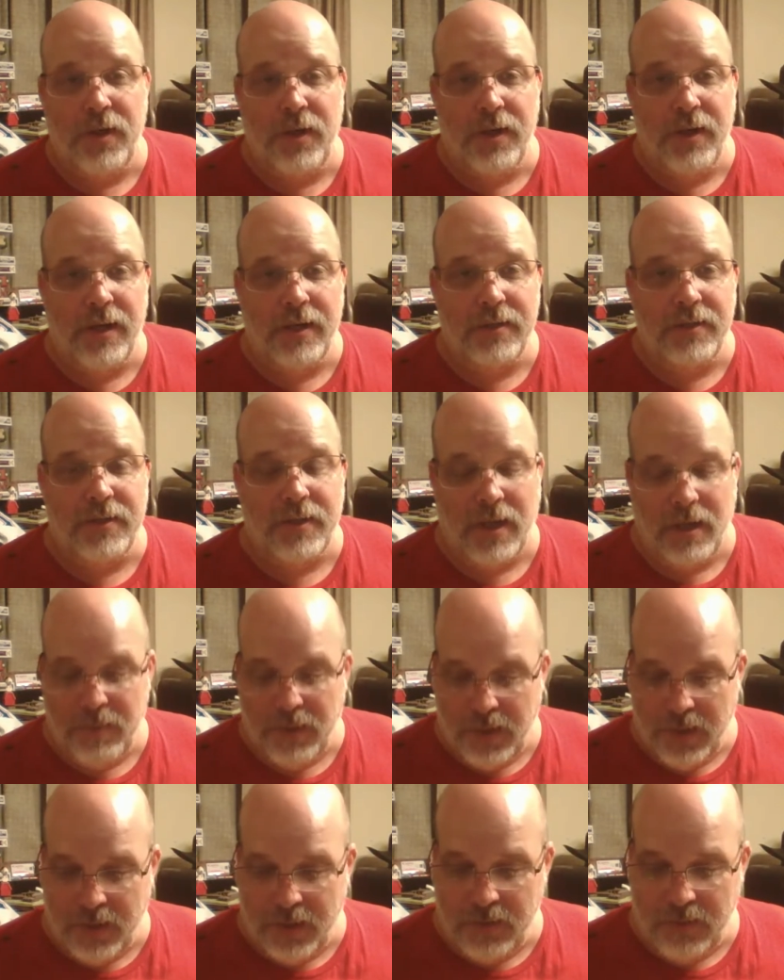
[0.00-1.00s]
you guys
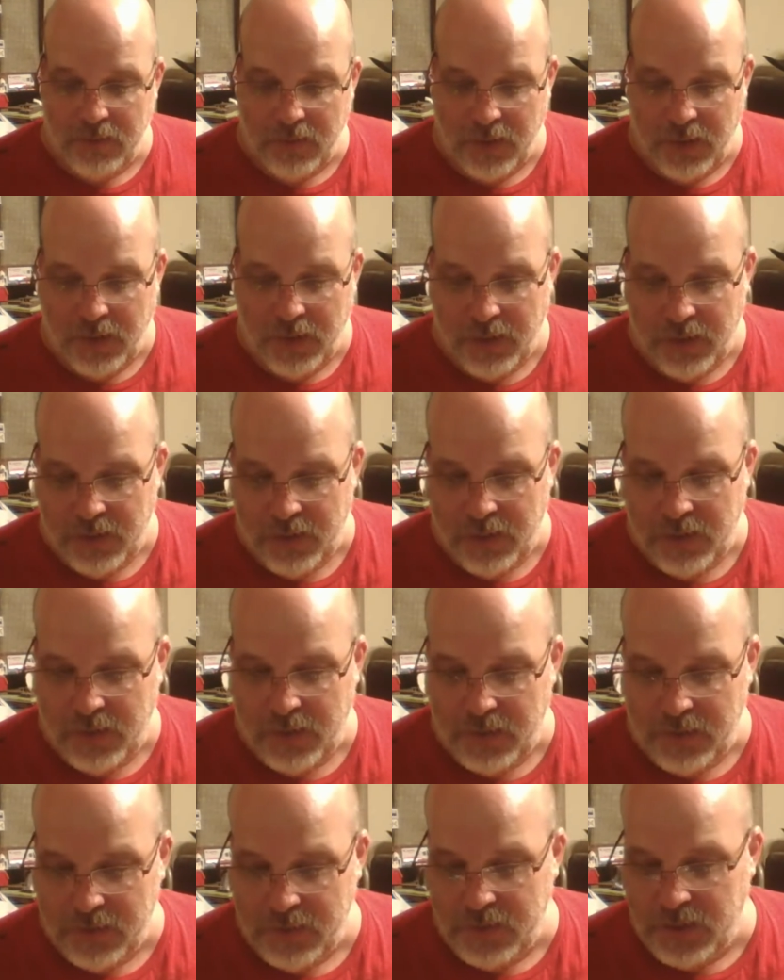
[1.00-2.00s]
chiming in
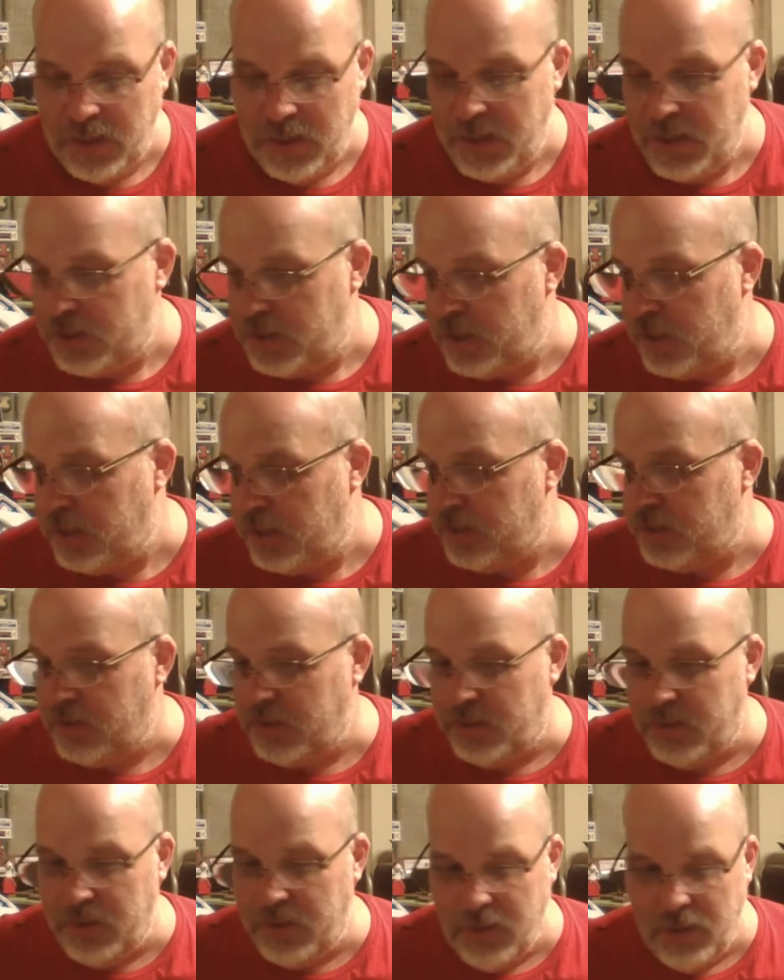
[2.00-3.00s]
and getting a chance
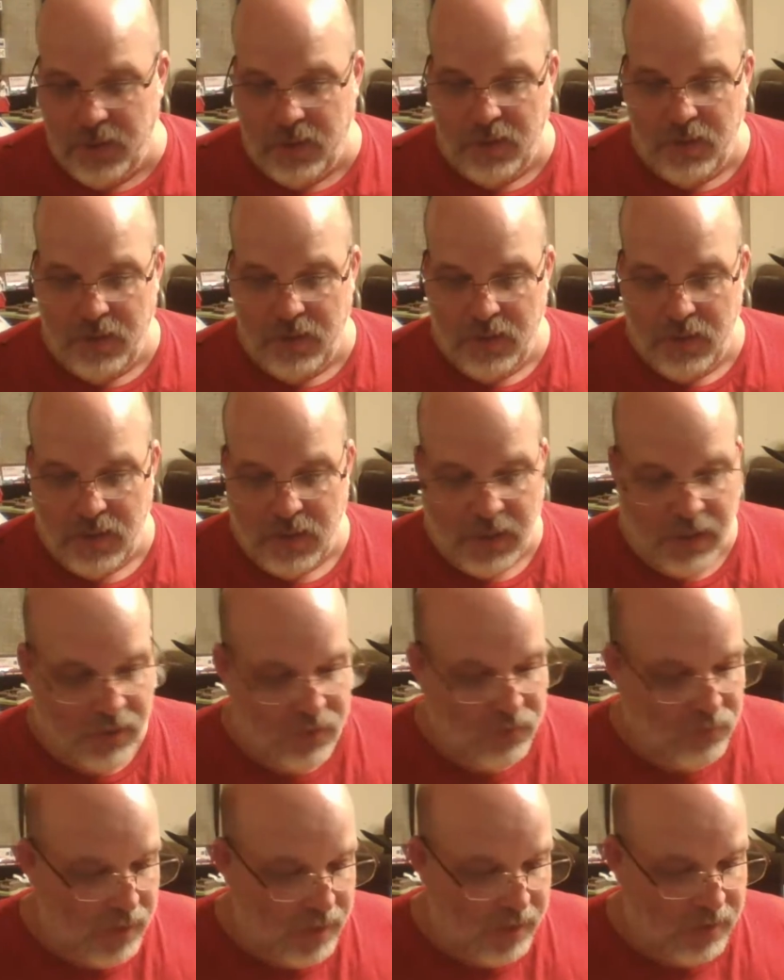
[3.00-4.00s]
to, I
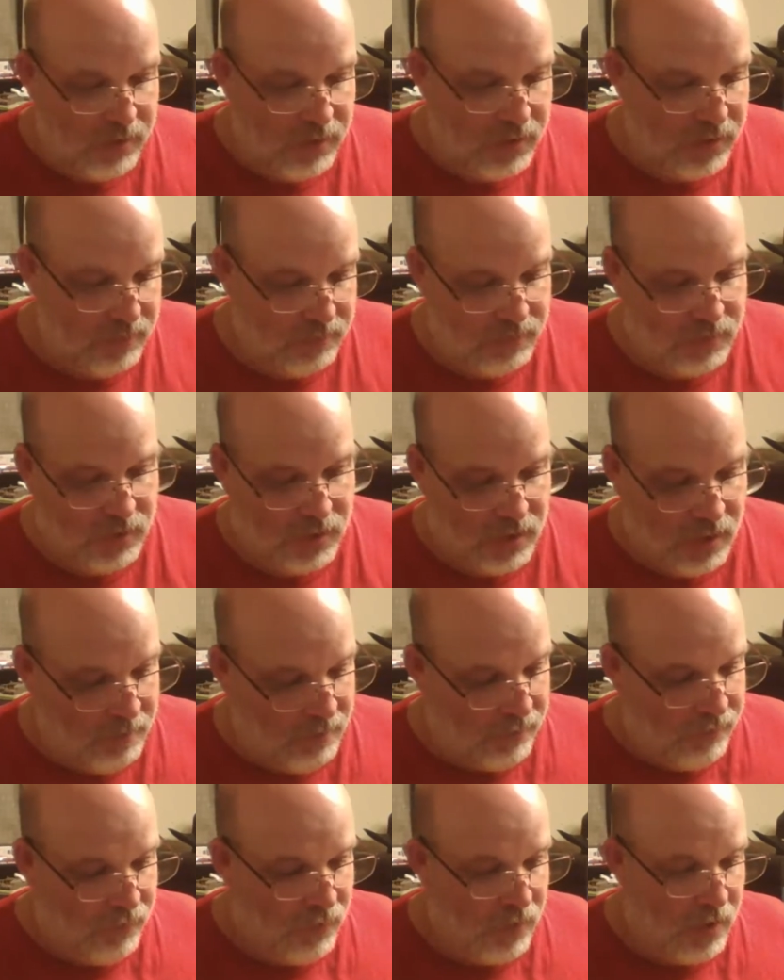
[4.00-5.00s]
guess, witness some
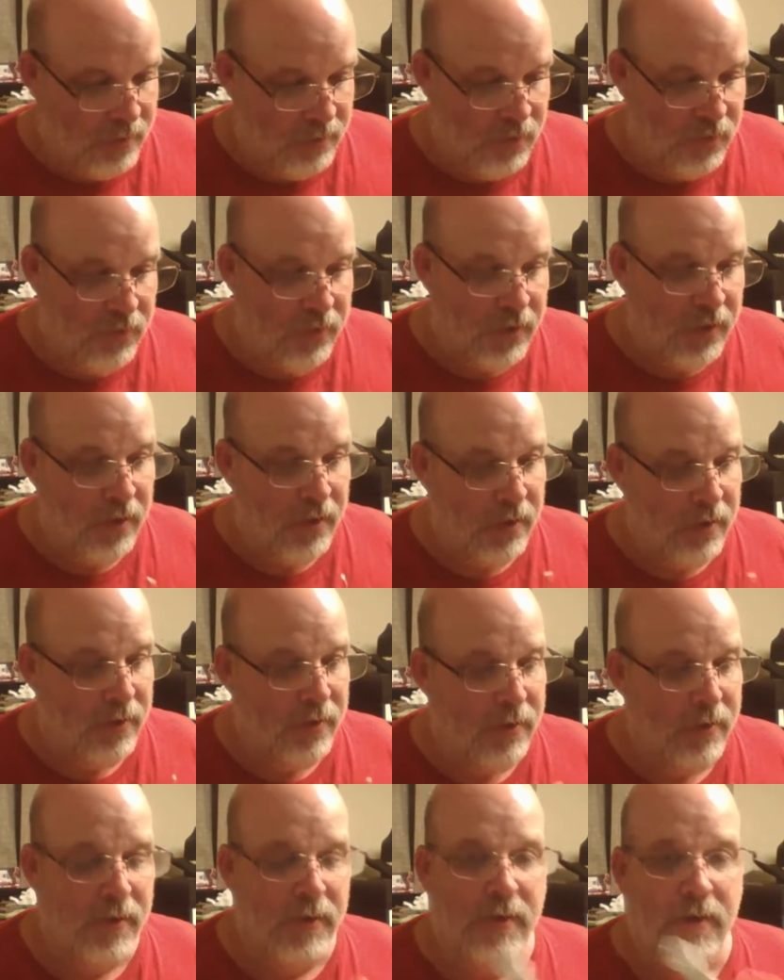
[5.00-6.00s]
of what I'm doing here.
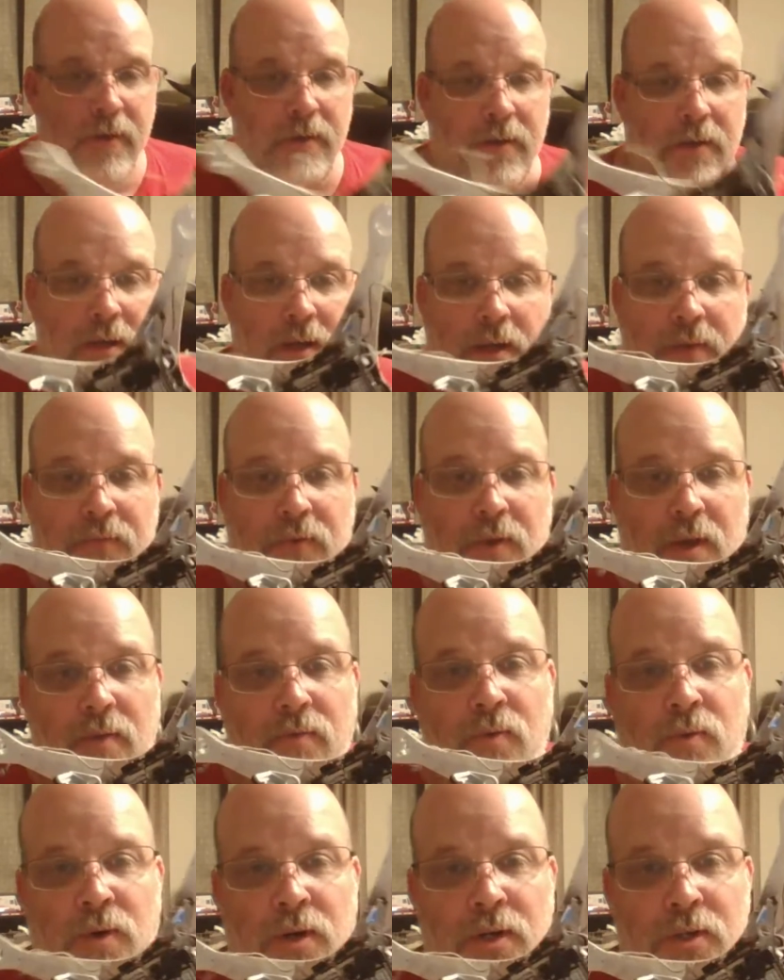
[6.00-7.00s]
If you
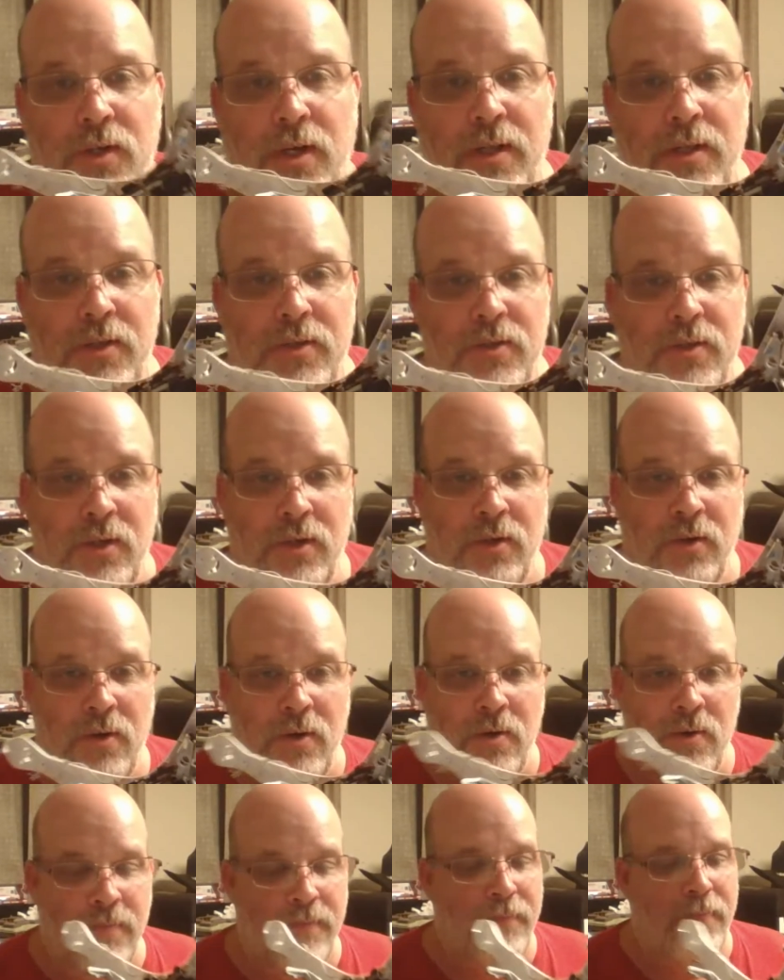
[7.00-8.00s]
ever want to try this on your
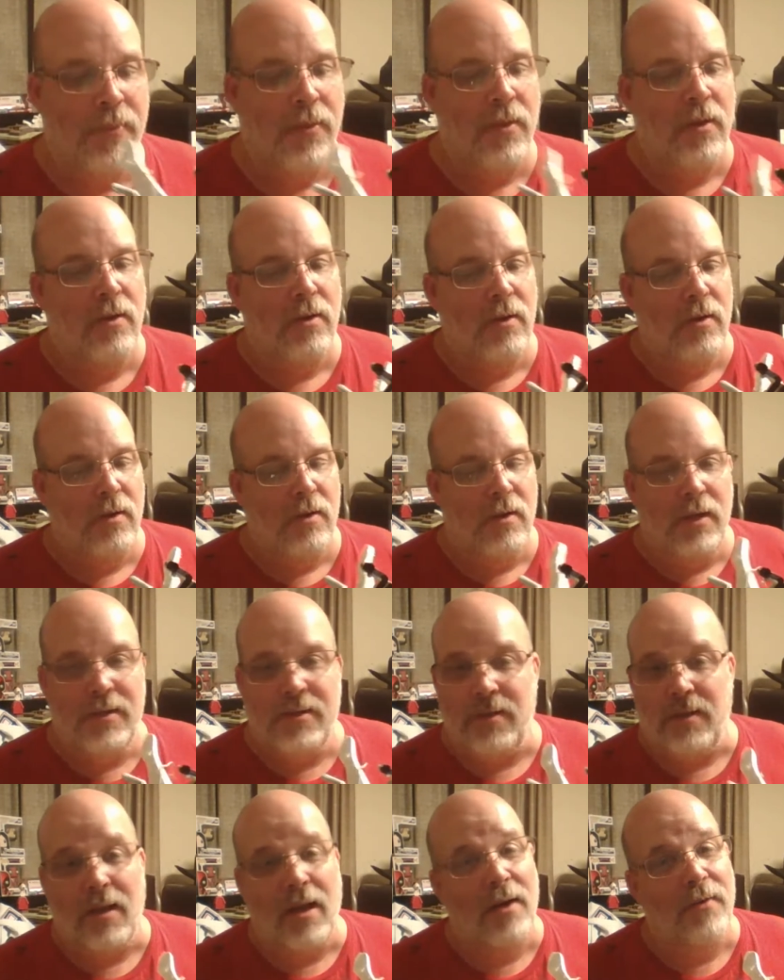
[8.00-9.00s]
own,
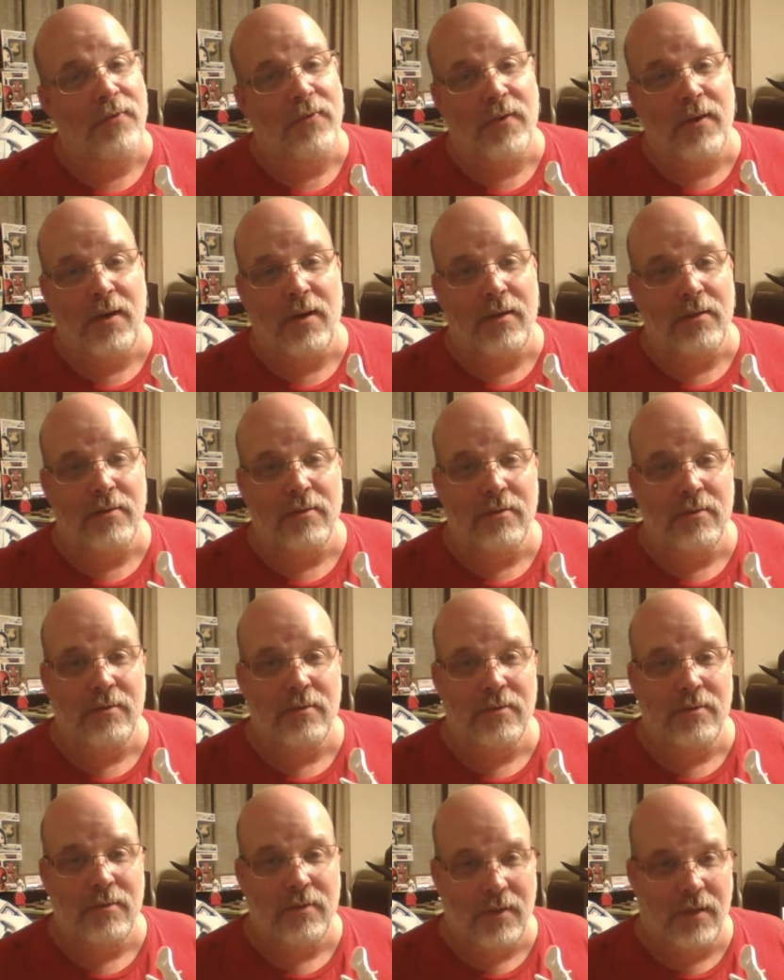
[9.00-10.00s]
it's a lot of fun.
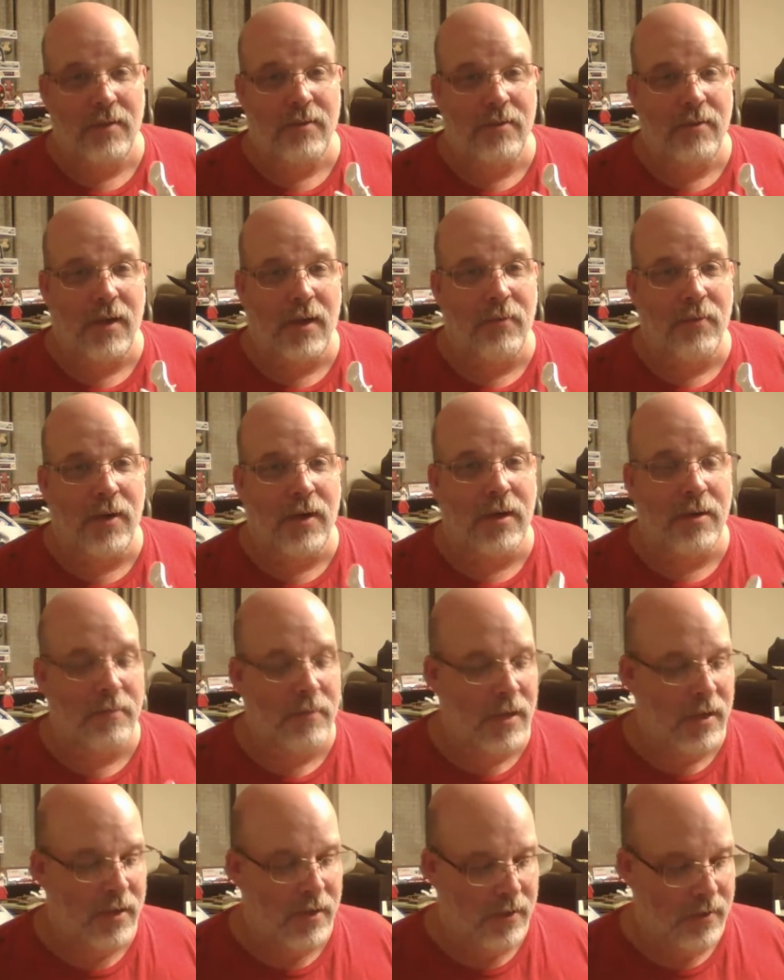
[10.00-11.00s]
I
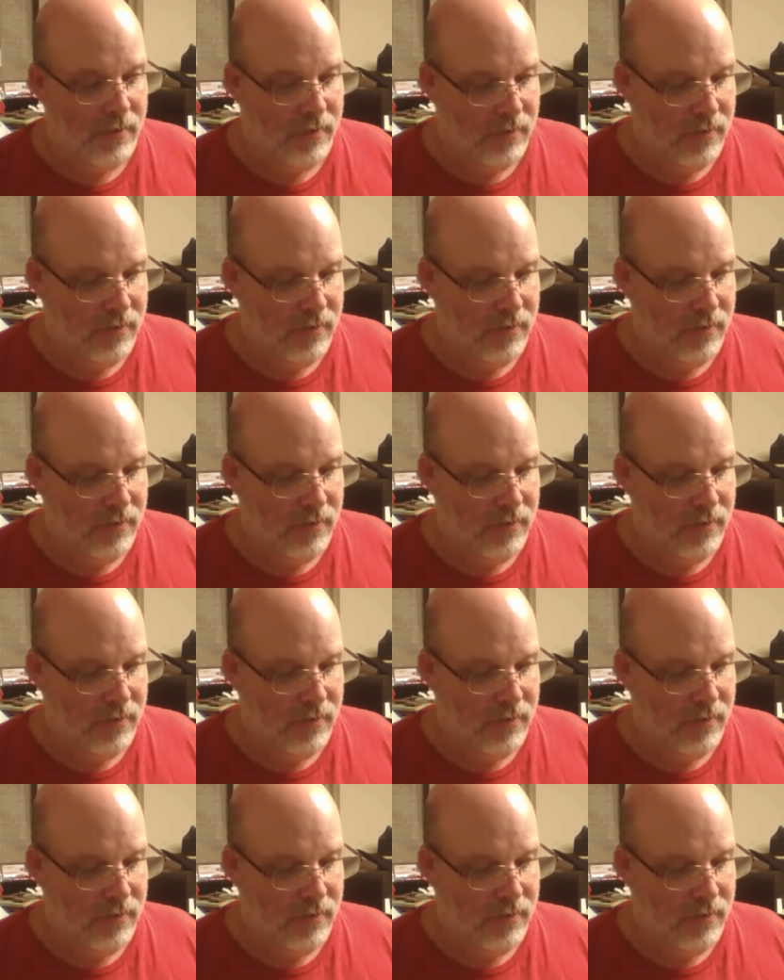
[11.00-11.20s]
recommend it.